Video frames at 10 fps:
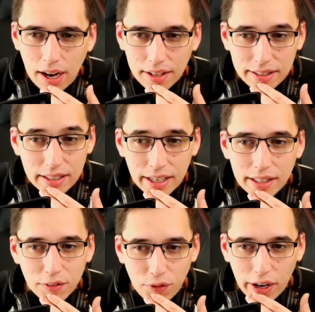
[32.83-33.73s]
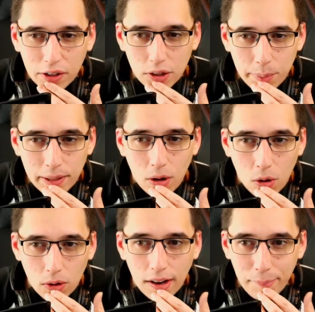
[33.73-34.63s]
I think the fight could have been a
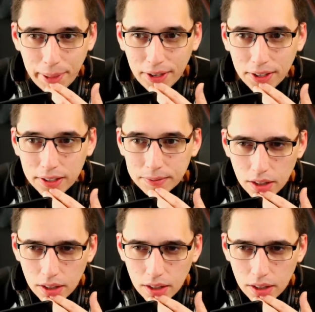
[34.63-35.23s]
whole lot better.